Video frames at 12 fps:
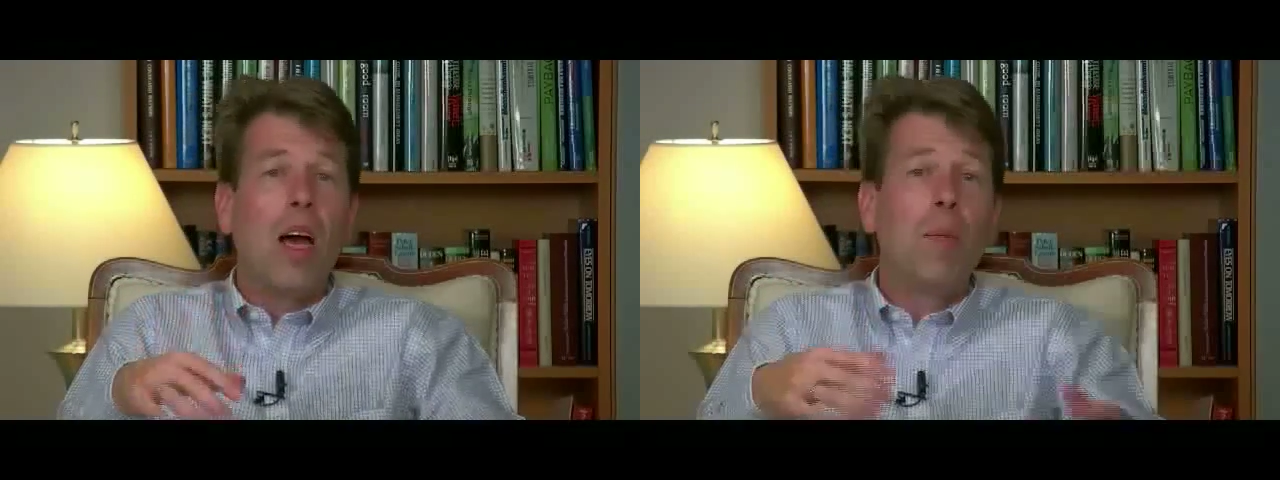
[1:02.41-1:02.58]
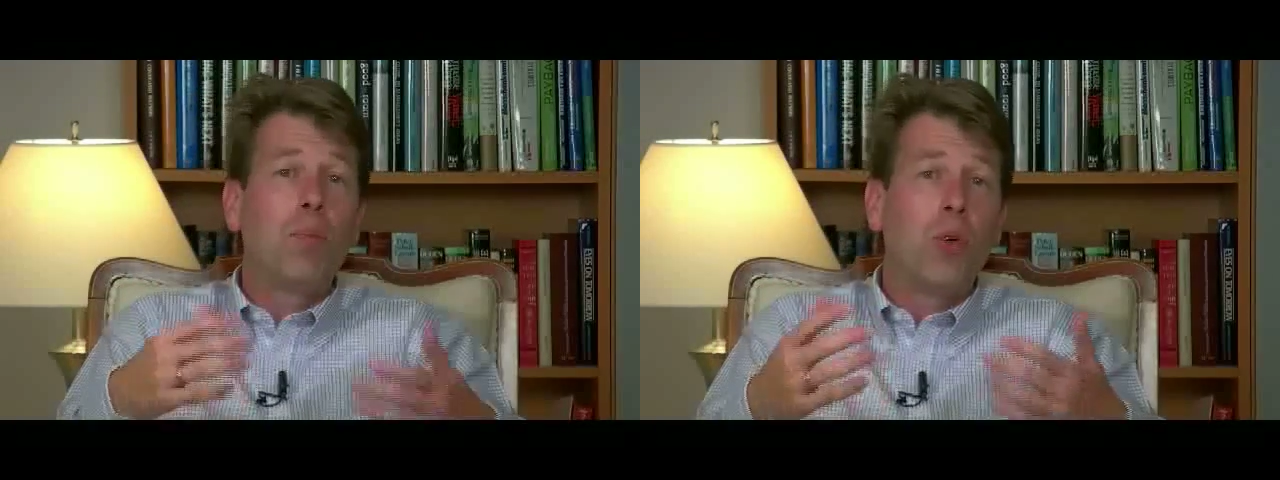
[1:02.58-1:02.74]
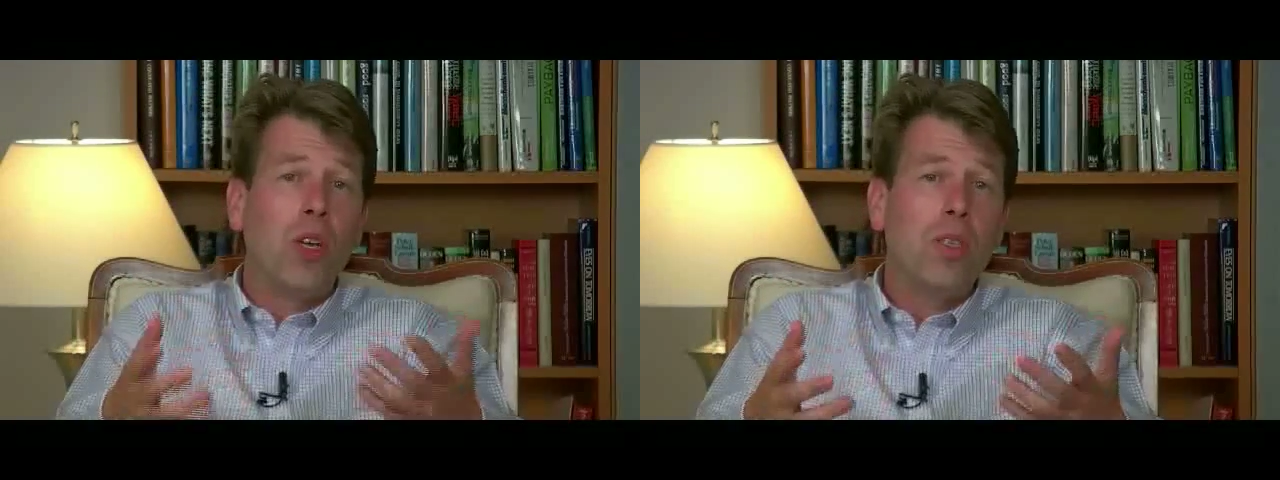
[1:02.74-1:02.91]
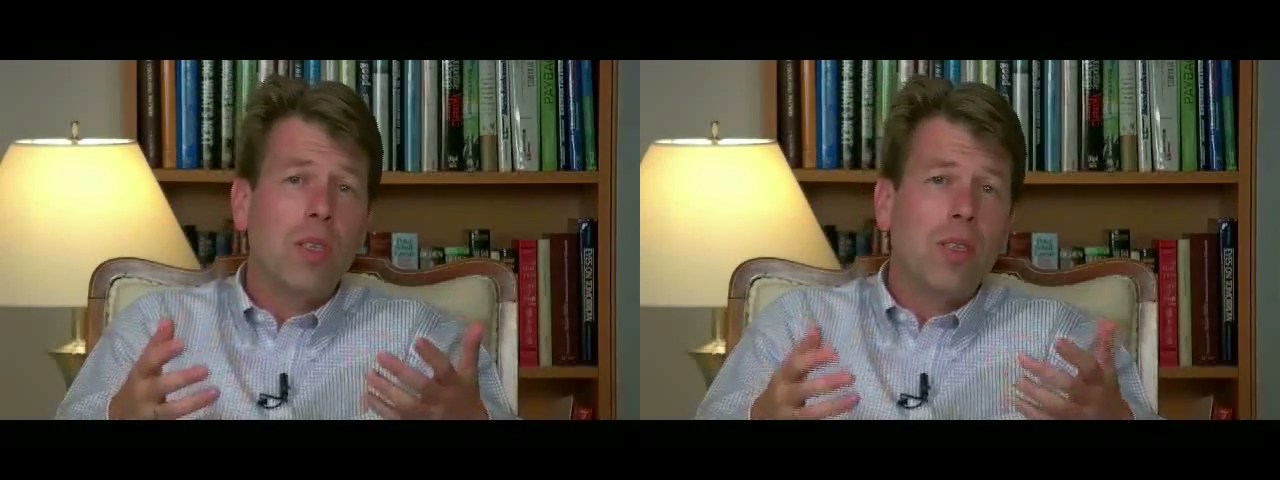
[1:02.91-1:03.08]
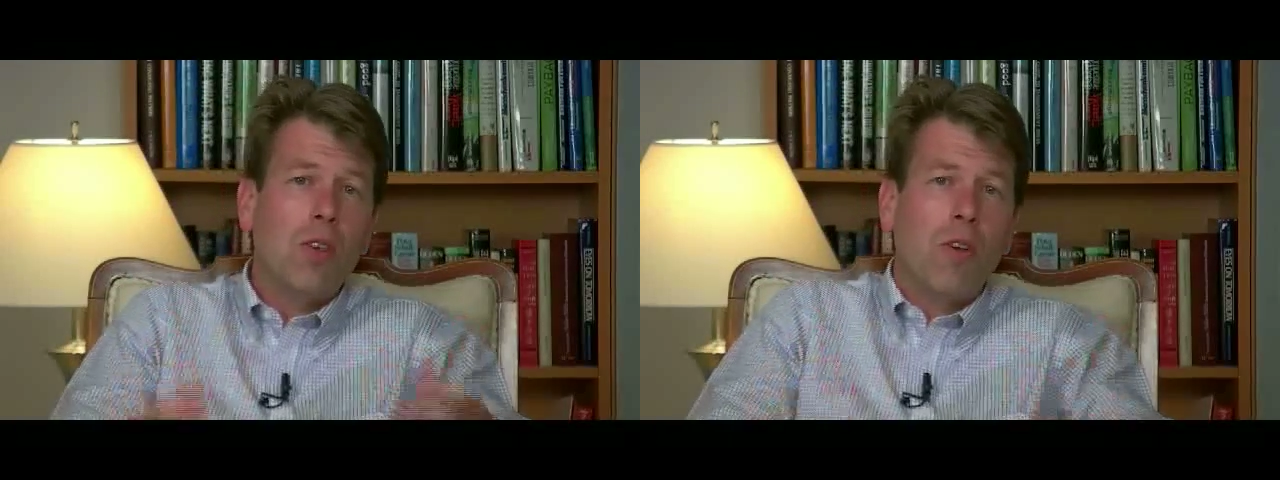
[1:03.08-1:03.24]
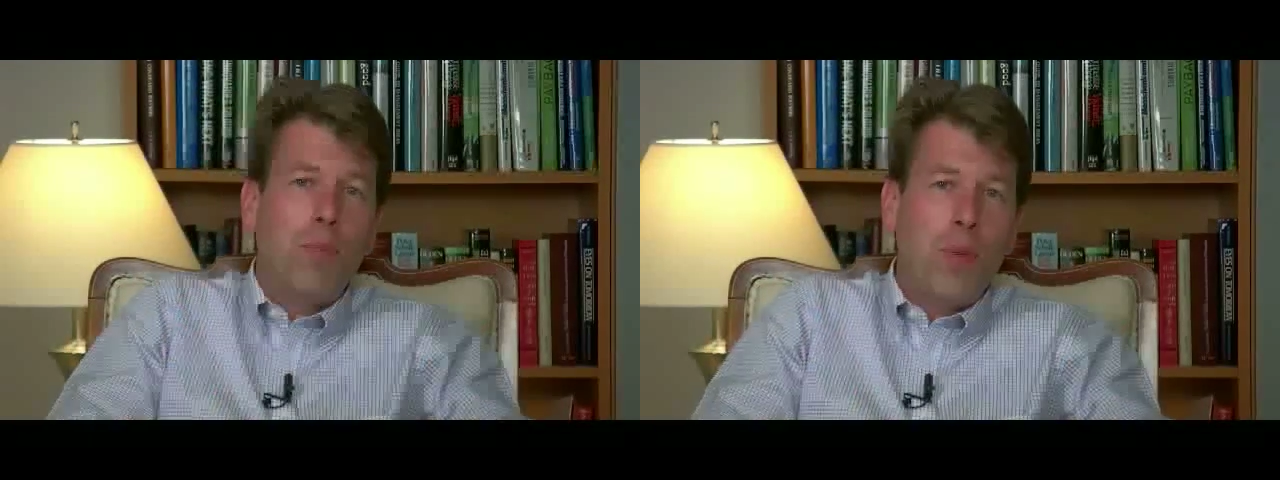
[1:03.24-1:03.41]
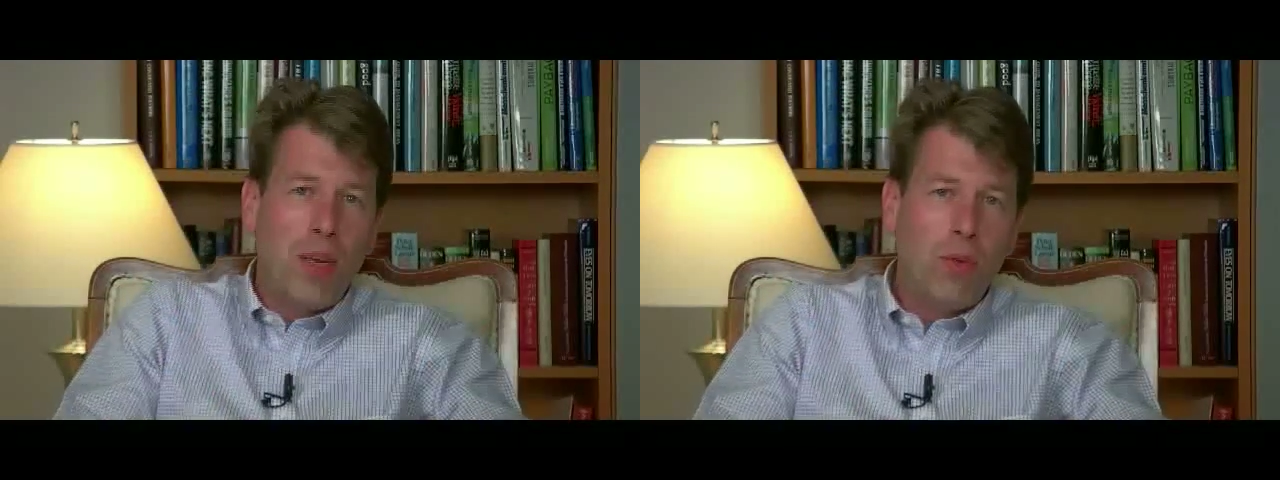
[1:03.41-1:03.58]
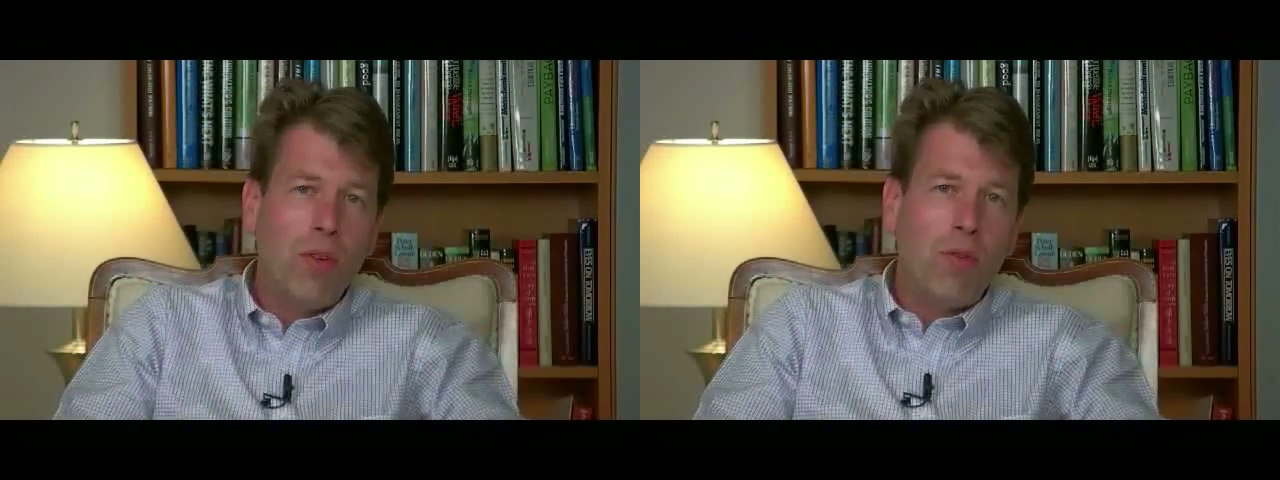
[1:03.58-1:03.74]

a process of peer